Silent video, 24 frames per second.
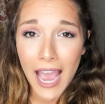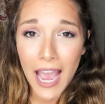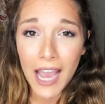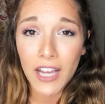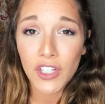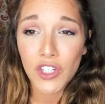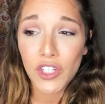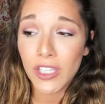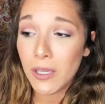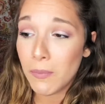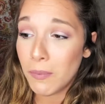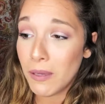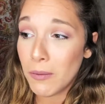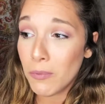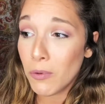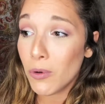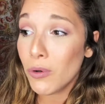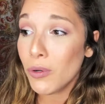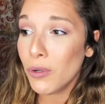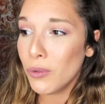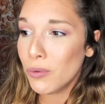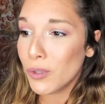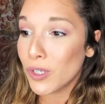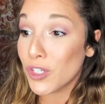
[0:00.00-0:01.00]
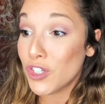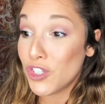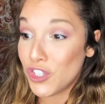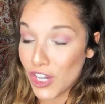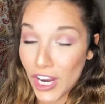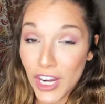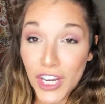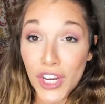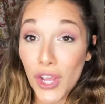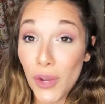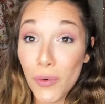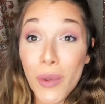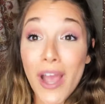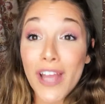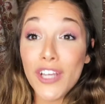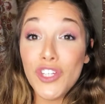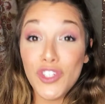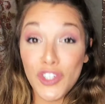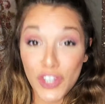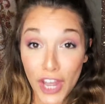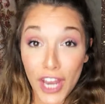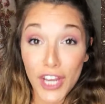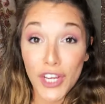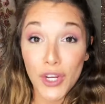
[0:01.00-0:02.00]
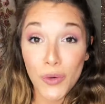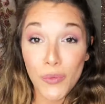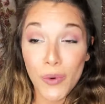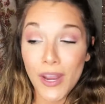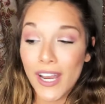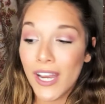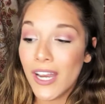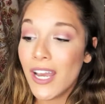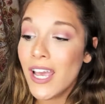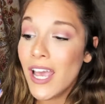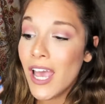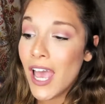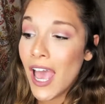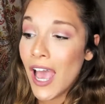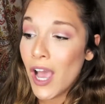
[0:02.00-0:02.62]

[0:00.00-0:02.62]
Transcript: actually people who had genuine